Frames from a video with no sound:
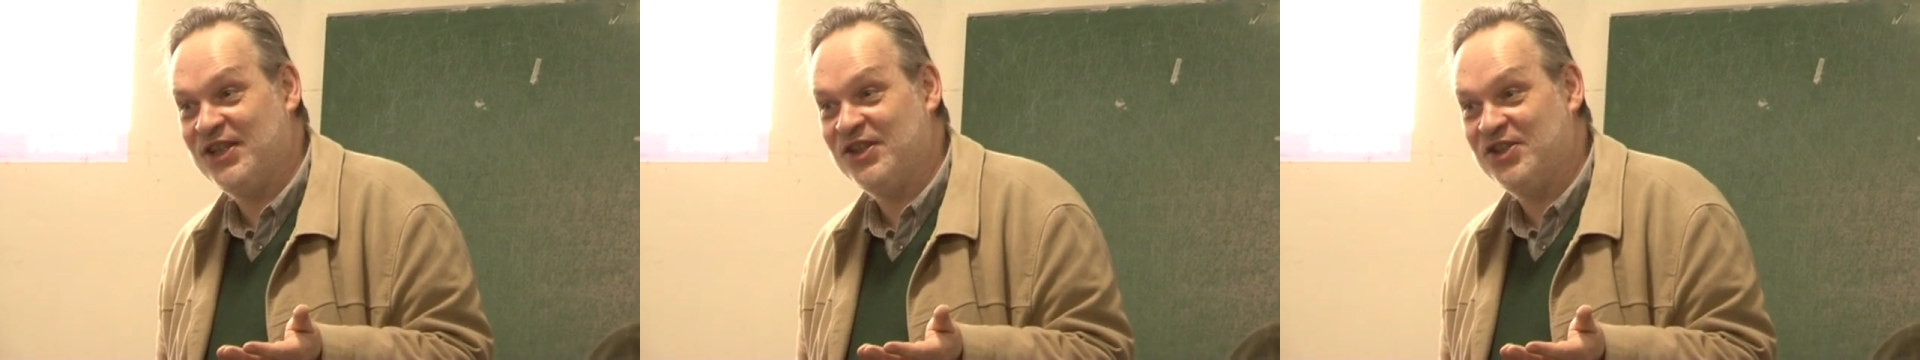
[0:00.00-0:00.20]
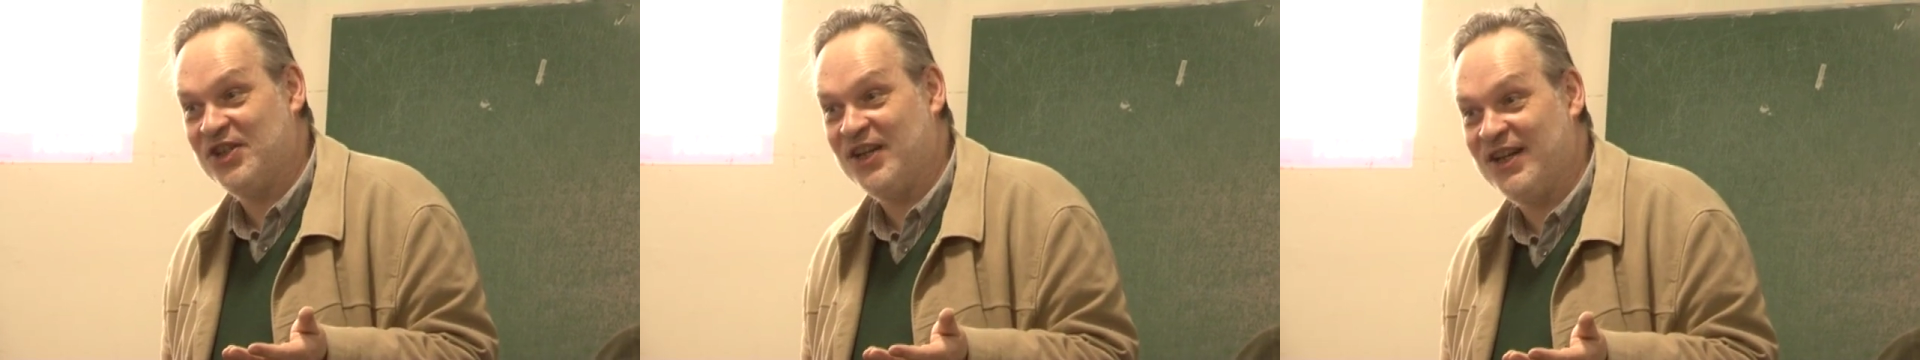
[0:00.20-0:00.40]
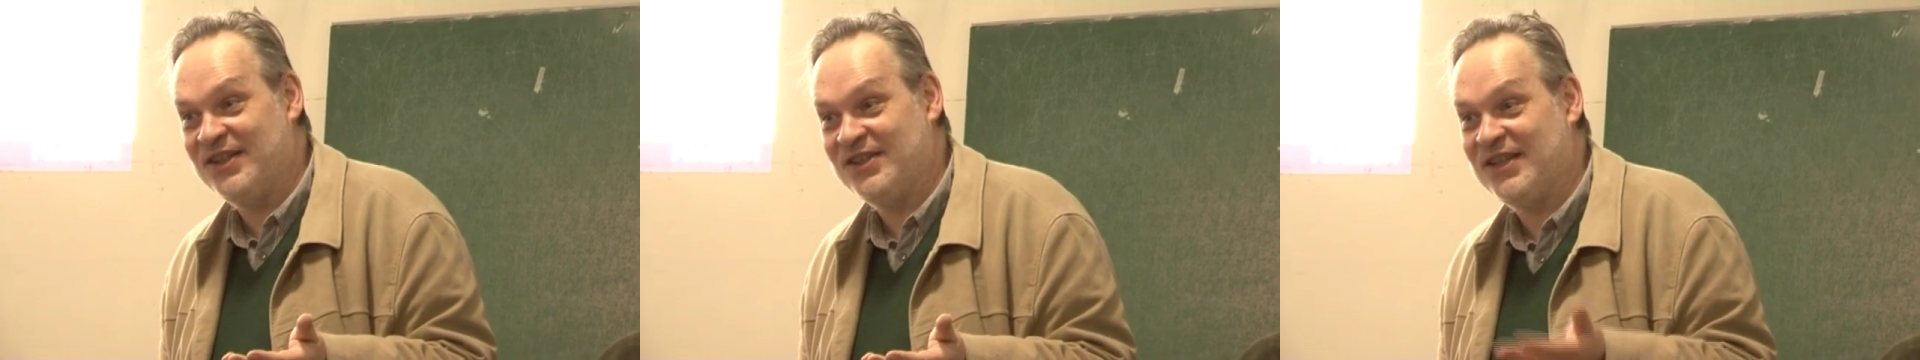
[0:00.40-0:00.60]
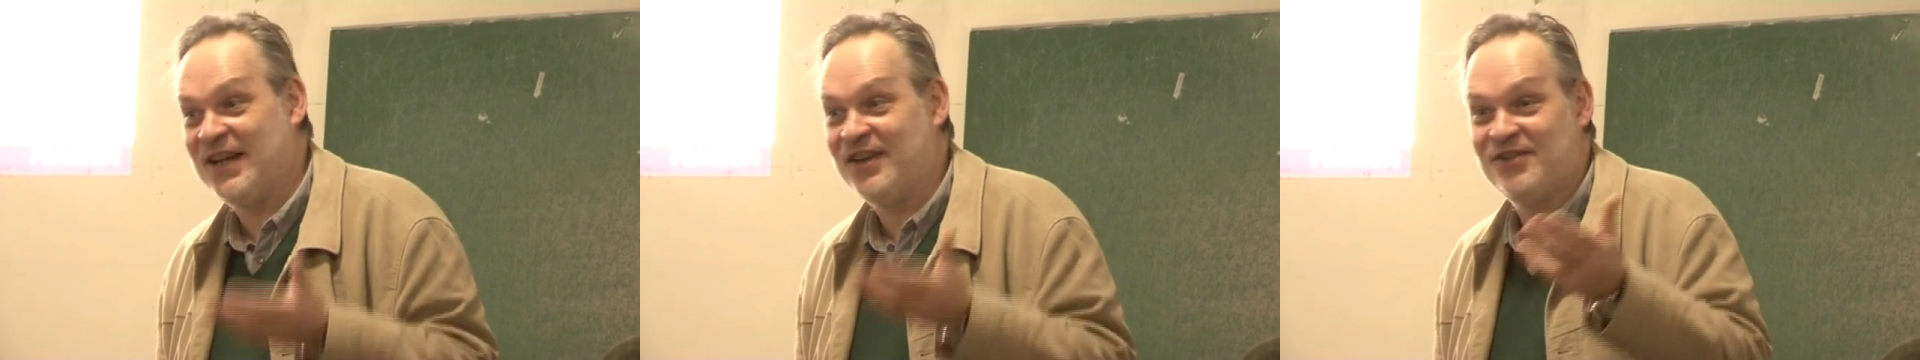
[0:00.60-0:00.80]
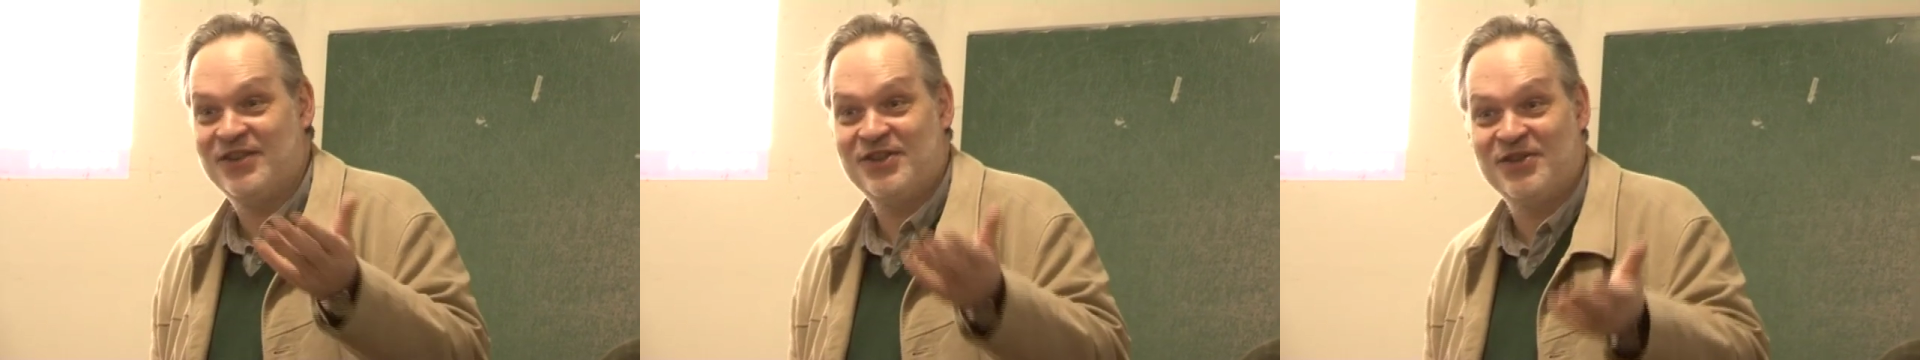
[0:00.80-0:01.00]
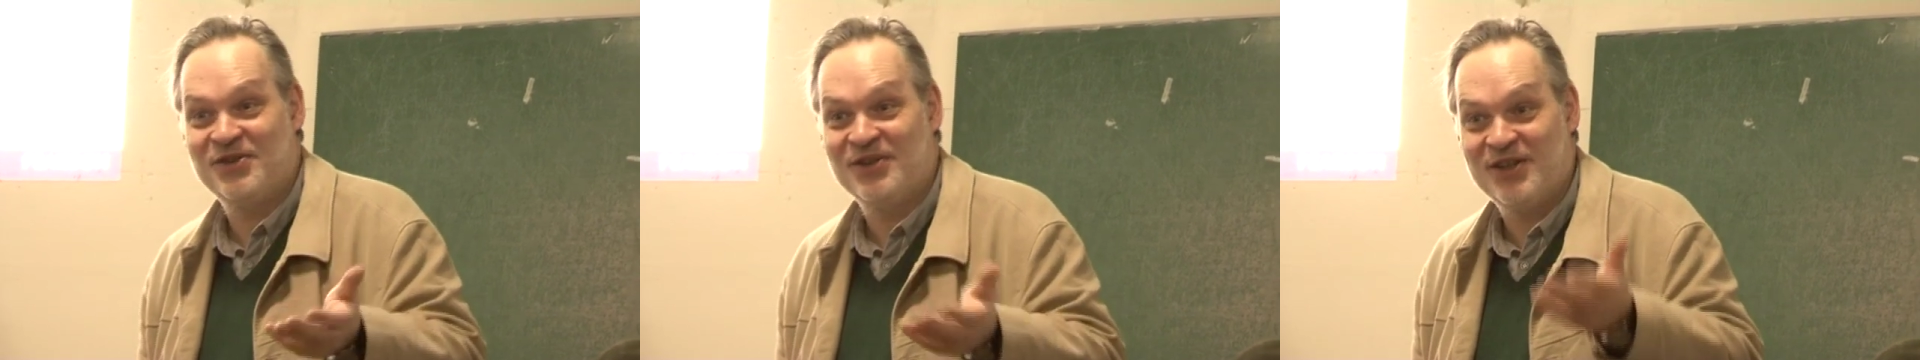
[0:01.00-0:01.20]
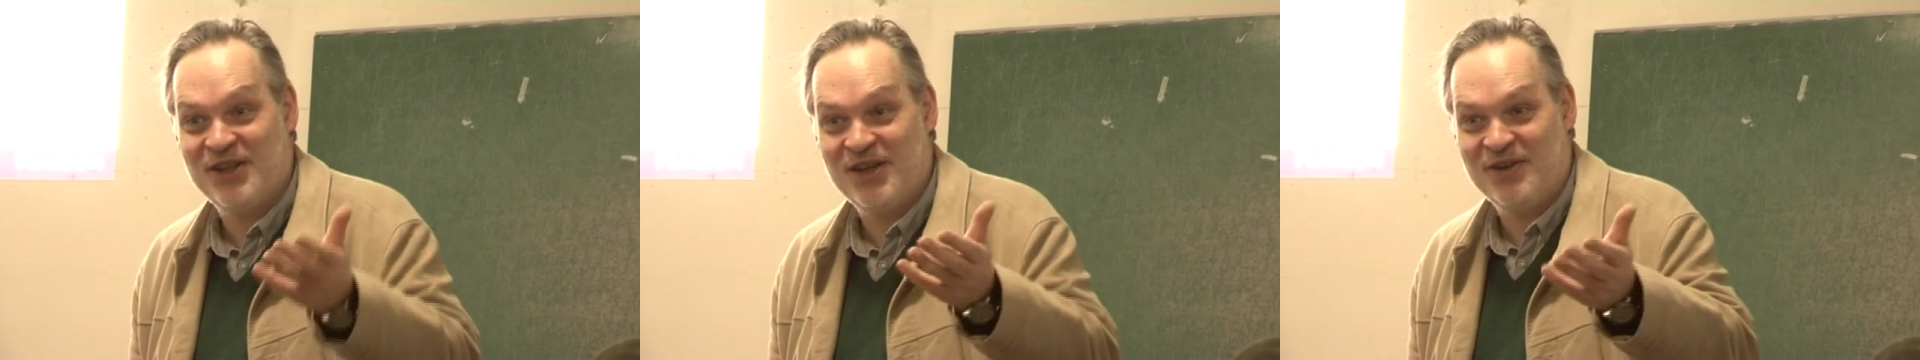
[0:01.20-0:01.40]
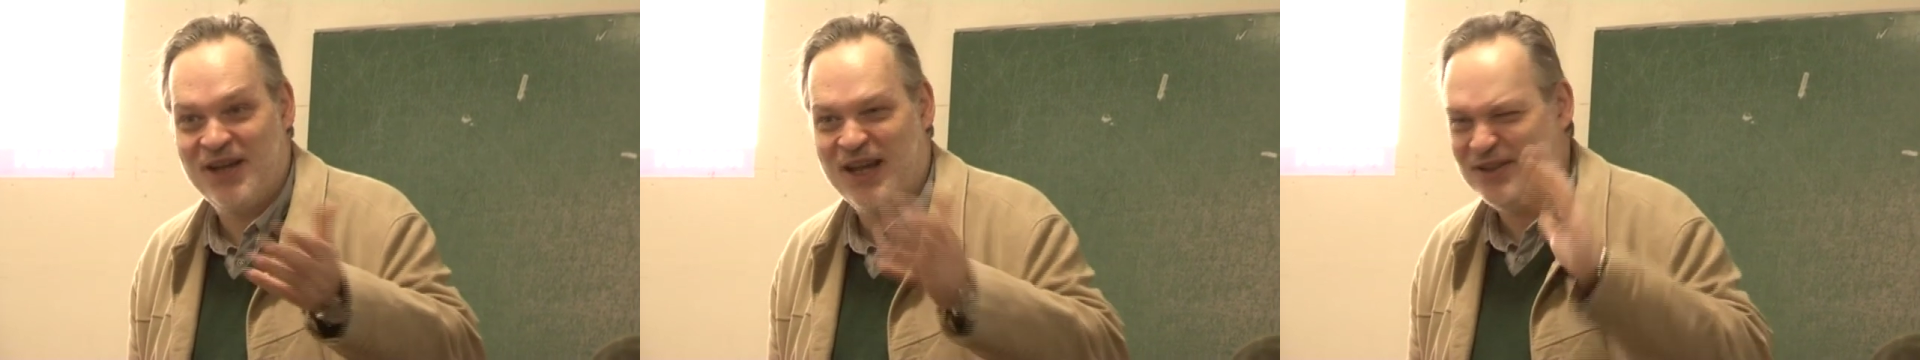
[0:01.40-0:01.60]
teacher in secondary school in
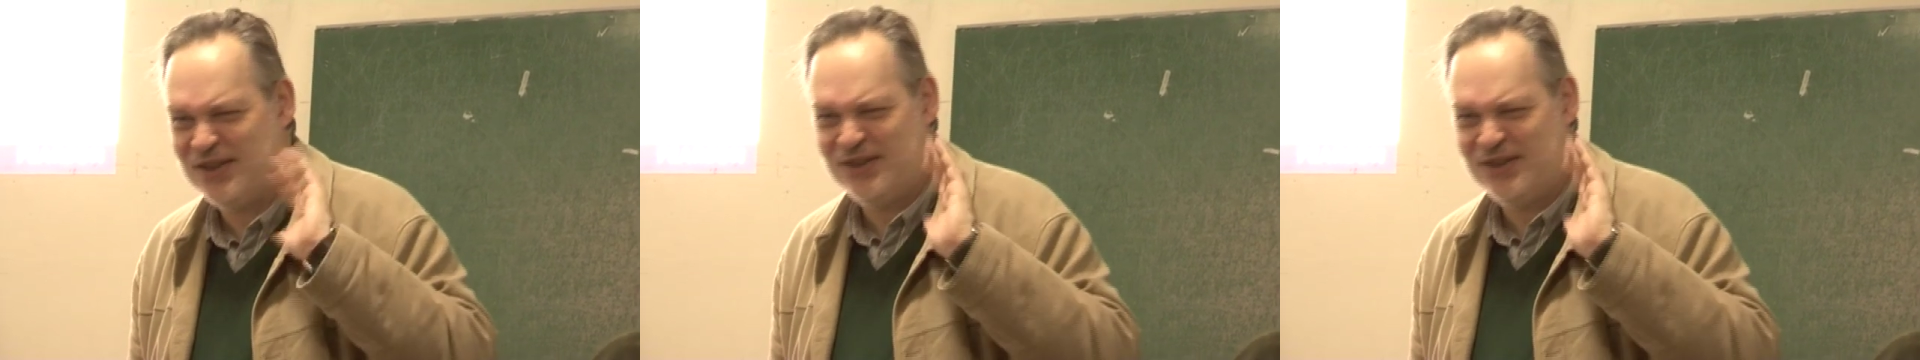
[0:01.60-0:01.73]
the UK.